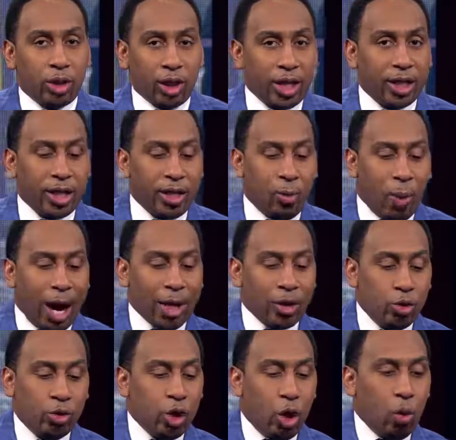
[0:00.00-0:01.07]
clearly while
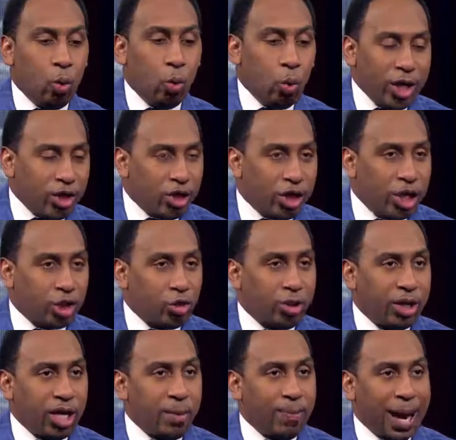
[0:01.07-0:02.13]
you don't wish this on
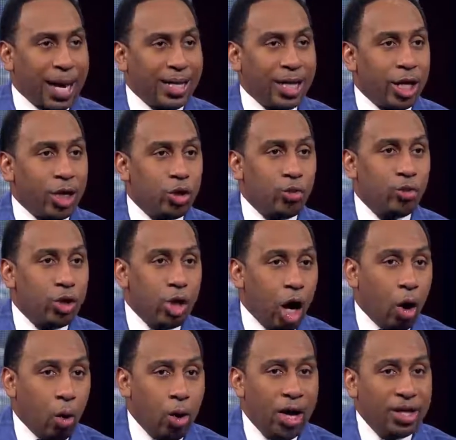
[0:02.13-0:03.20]
anybody and you know